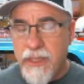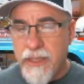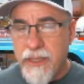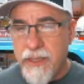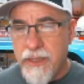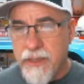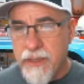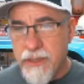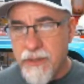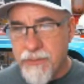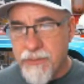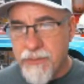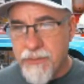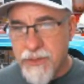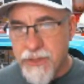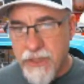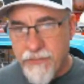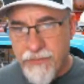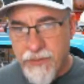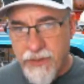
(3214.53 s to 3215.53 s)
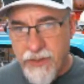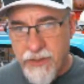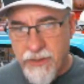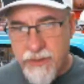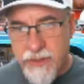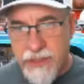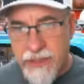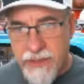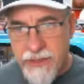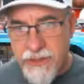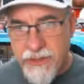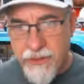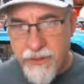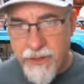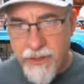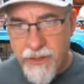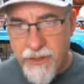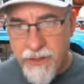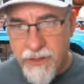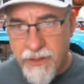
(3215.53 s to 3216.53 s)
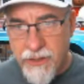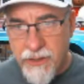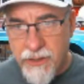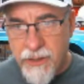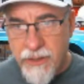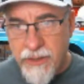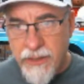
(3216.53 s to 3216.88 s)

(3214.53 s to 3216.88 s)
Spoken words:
There was stuff in the interior